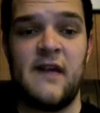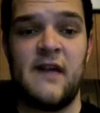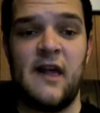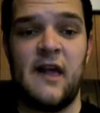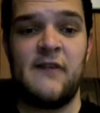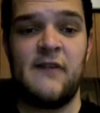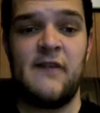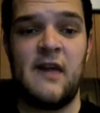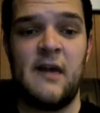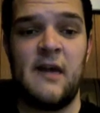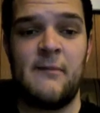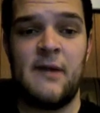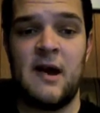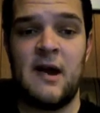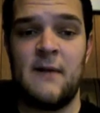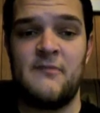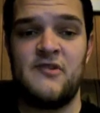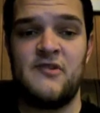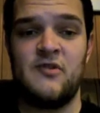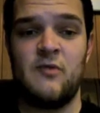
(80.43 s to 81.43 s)
and the
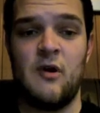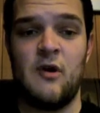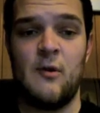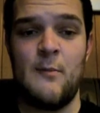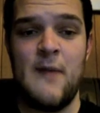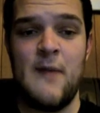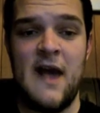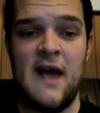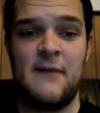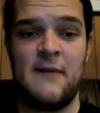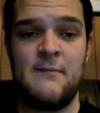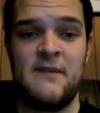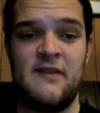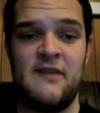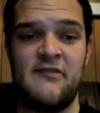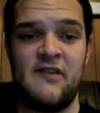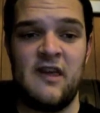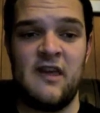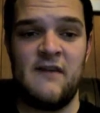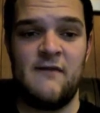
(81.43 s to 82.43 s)
hip-hop duo Bad
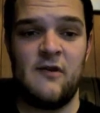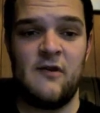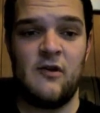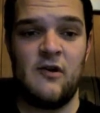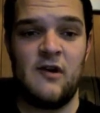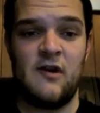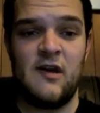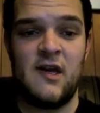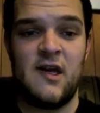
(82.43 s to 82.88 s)
Meets Evil.